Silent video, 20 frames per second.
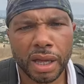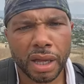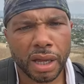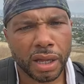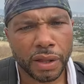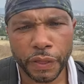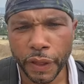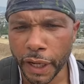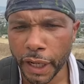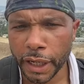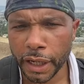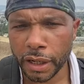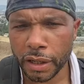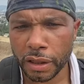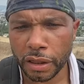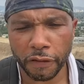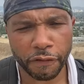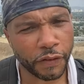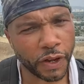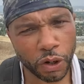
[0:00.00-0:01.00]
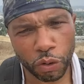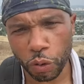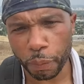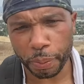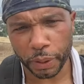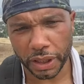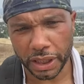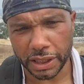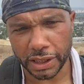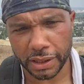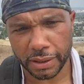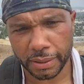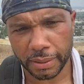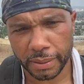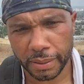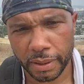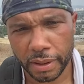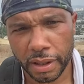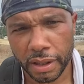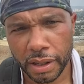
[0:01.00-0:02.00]
than the federal police,
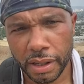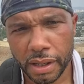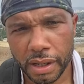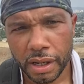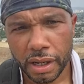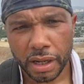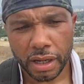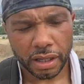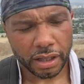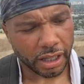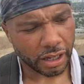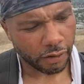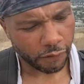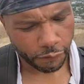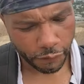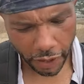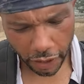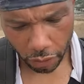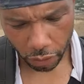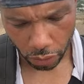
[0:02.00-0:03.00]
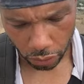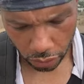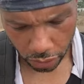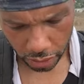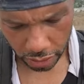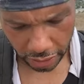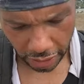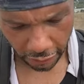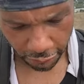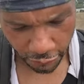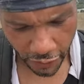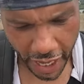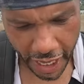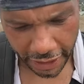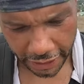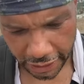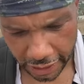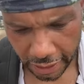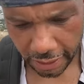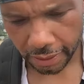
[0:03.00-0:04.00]
than the
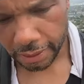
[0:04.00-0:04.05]
feds.